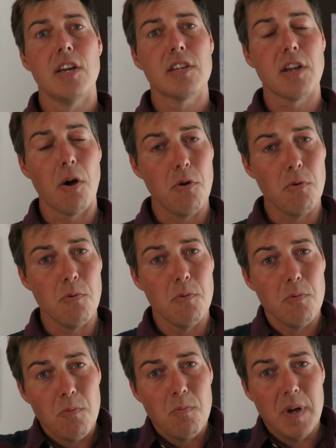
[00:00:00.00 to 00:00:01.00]
So
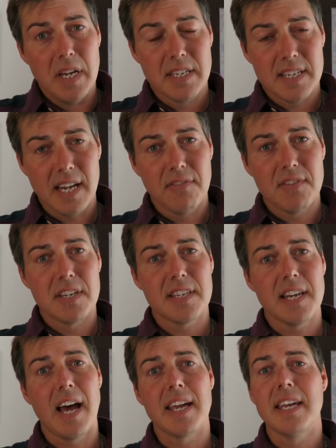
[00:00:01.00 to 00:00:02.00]
it's safe to
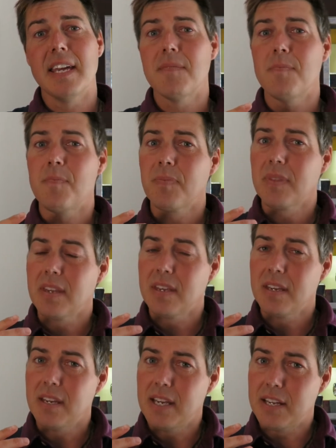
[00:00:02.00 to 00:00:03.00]
say
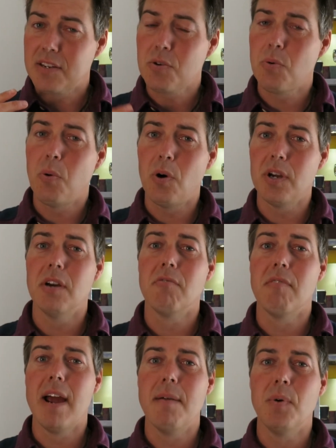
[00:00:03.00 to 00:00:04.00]
it's quite a
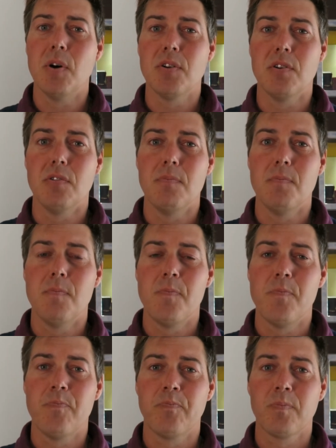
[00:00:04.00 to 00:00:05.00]
rare model.
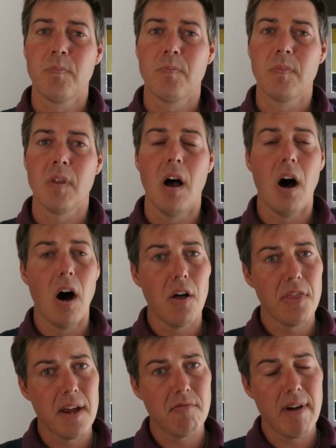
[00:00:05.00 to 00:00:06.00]

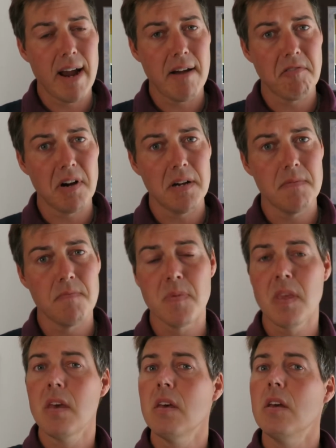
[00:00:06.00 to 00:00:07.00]
Are there rarer?
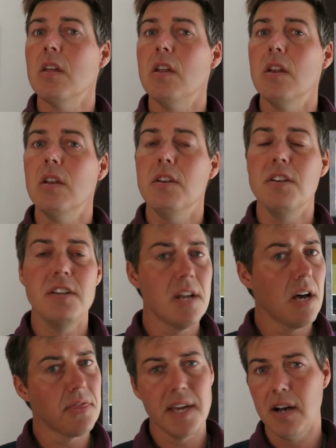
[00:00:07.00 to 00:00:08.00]

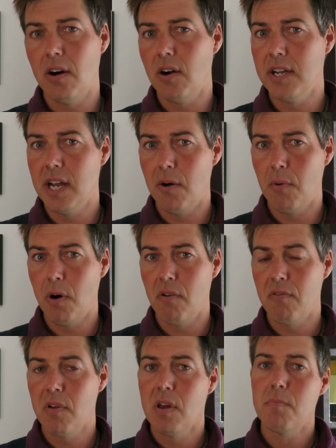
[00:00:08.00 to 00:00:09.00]
None that I know
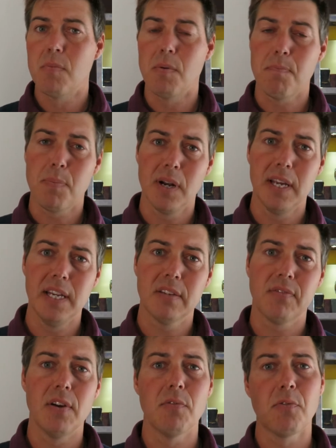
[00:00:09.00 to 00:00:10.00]
of, but
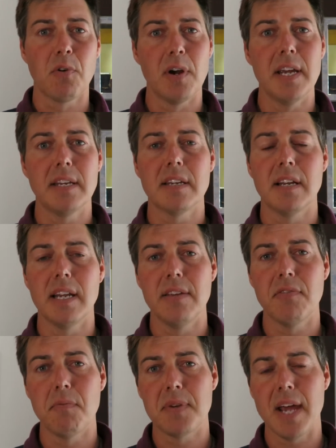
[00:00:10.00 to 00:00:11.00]
please feel free to
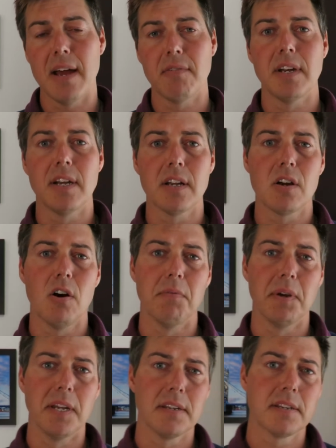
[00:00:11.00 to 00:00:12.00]
leave them down in the
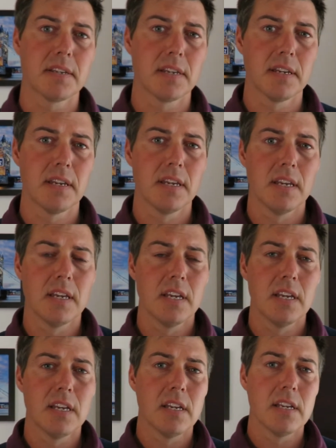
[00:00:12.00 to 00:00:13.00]
comments.
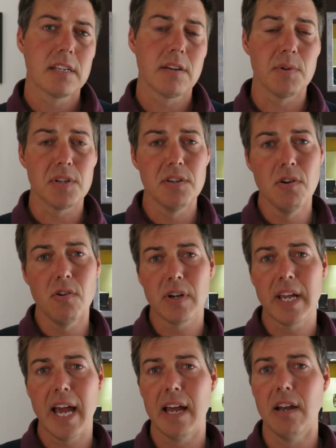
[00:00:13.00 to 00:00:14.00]
So it's not
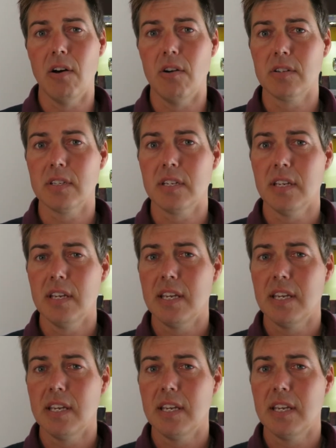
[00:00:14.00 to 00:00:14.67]
catalogued.